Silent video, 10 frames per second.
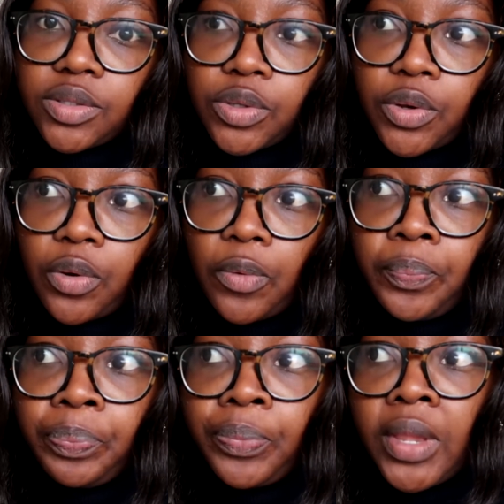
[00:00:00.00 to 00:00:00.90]
So
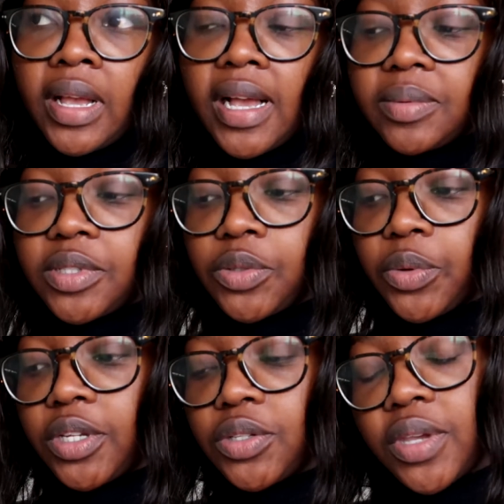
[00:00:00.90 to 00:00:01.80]
I'm just
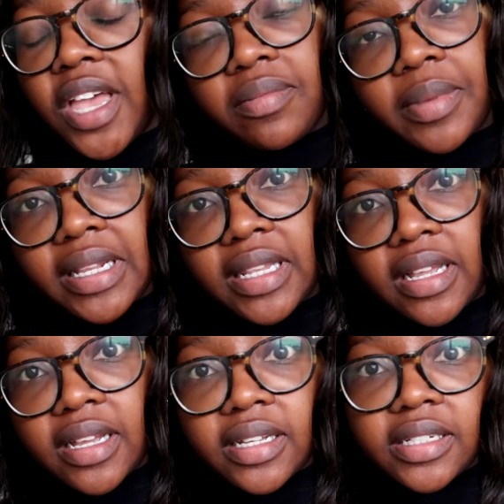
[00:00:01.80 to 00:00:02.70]
going to have my
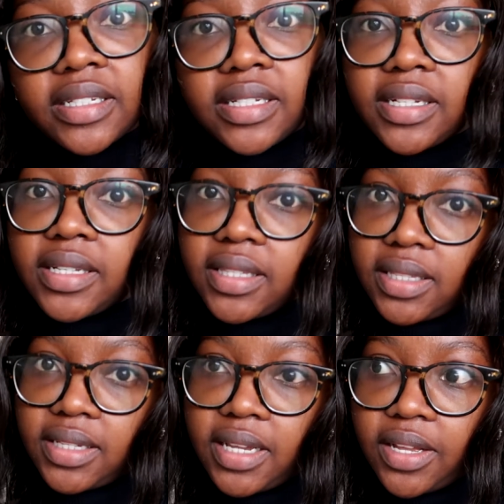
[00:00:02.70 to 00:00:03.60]
lunch,
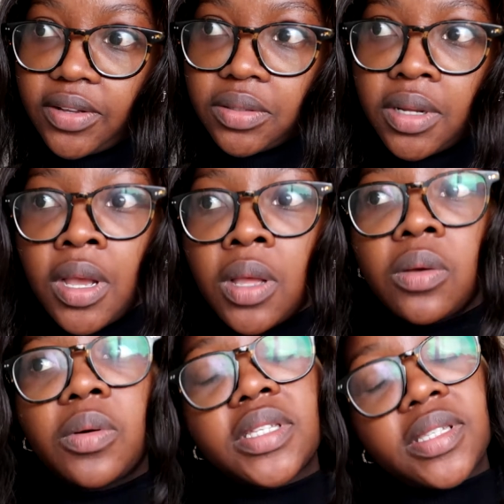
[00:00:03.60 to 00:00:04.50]
sit down,
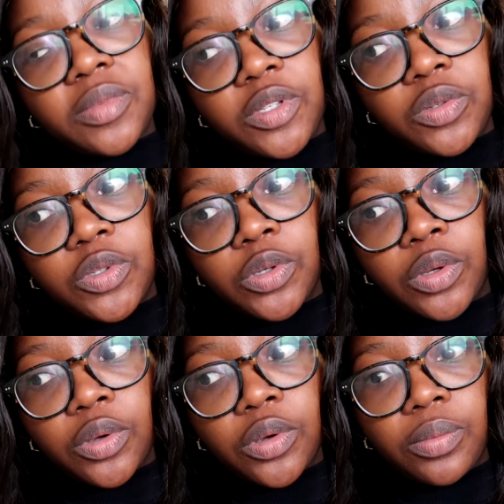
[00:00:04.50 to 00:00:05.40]
watch some
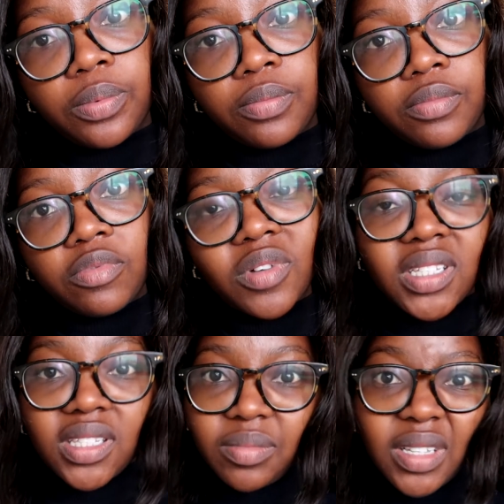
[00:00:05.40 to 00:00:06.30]
YouTube,
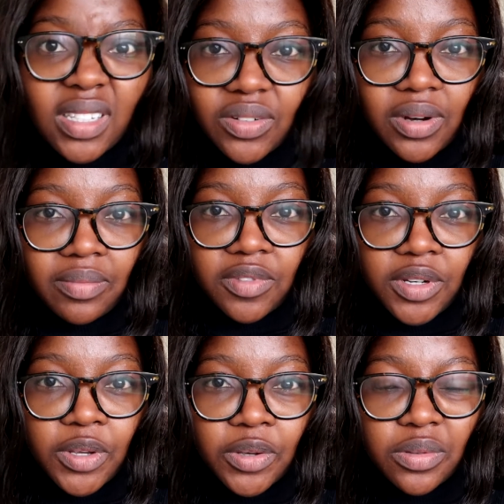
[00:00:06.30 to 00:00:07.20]
watch some Instagram
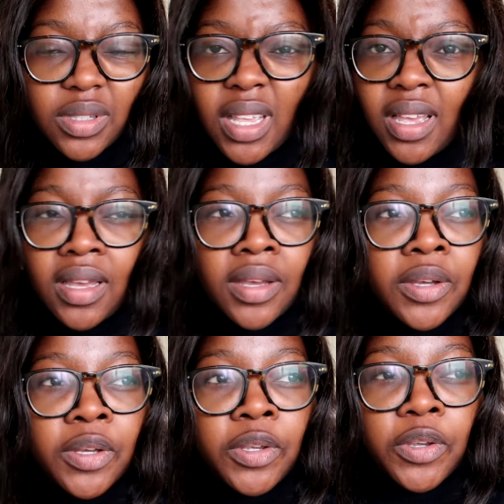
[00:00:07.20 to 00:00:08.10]
videos,
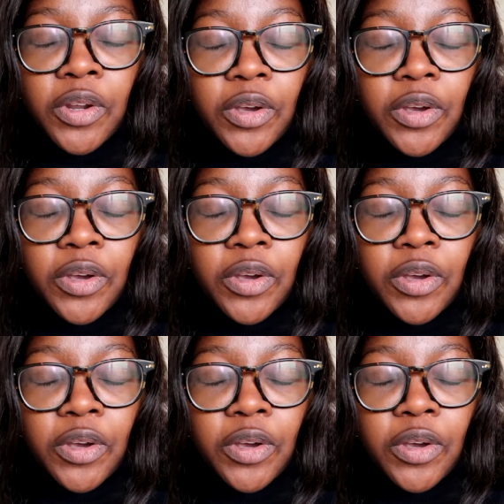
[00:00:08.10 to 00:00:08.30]
you